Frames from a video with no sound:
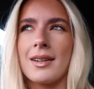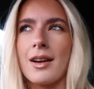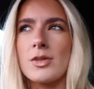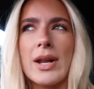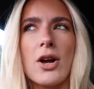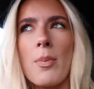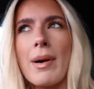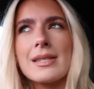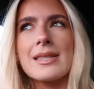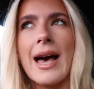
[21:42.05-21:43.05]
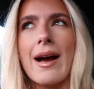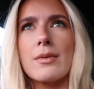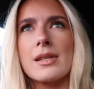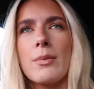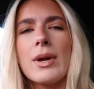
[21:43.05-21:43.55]
Because when it got past there,
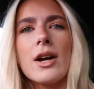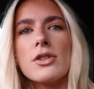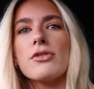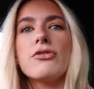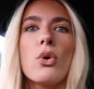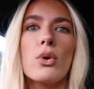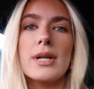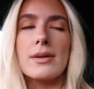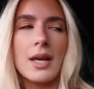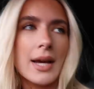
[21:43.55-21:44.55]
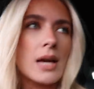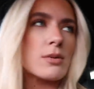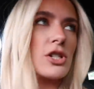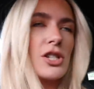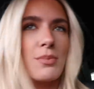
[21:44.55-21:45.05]
when it got to 40, I was like, okay,
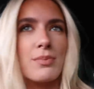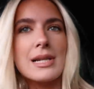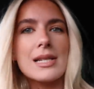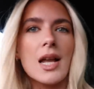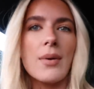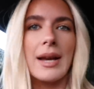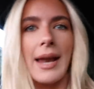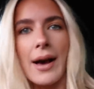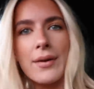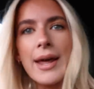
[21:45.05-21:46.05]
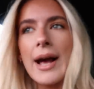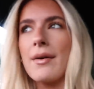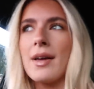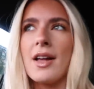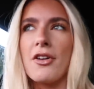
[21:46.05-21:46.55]
we should be slowing down
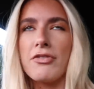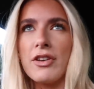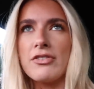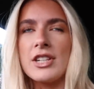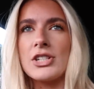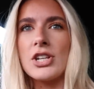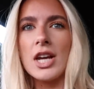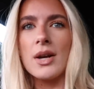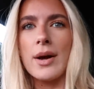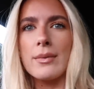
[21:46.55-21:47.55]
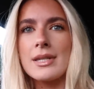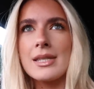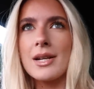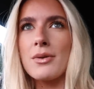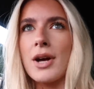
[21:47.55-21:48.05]
now. 52, it was
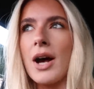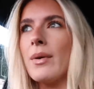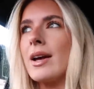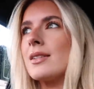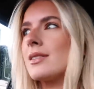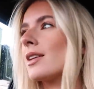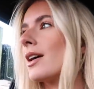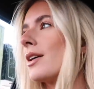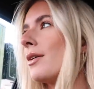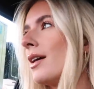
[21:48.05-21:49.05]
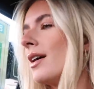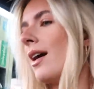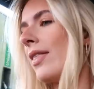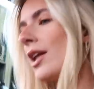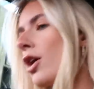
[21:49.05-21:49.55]
still going. So
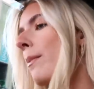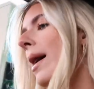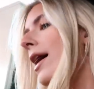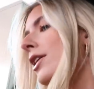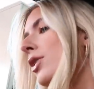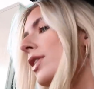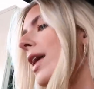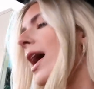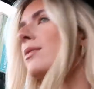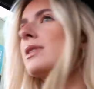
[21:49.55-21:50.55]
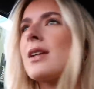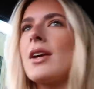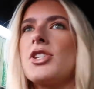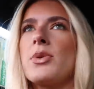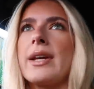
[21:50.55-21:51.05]
then I got paranoid that I was
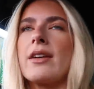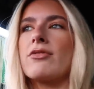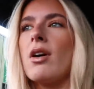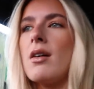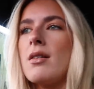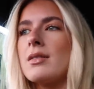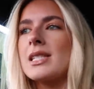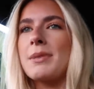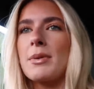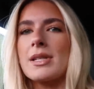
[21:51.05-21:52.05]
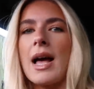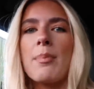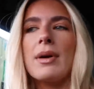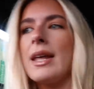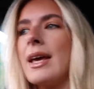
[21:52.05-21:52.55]
like doing it wrong and something was
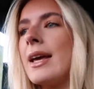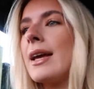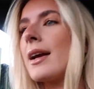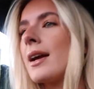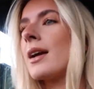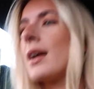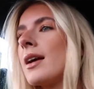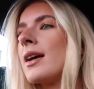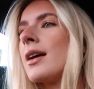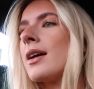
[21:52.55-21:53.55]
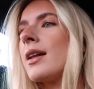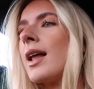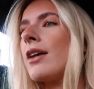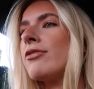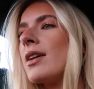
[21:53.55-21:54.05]
happening.
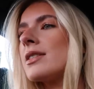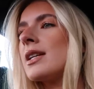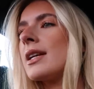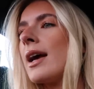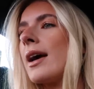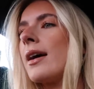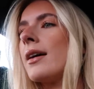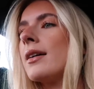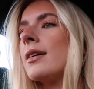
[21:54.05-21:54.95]
How far did it get?